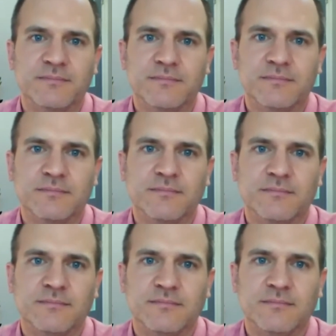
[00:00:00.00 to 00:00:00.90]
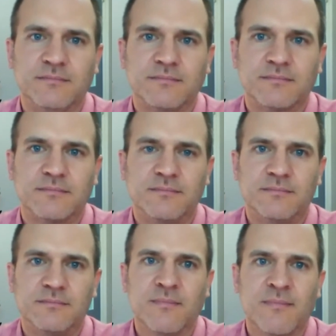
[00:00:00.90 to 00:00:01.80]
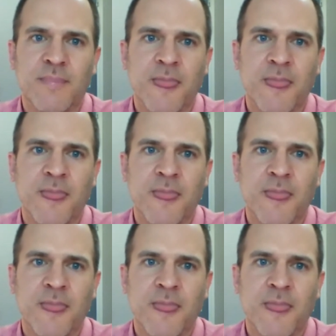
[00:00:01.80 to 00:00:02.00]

(no one is talking)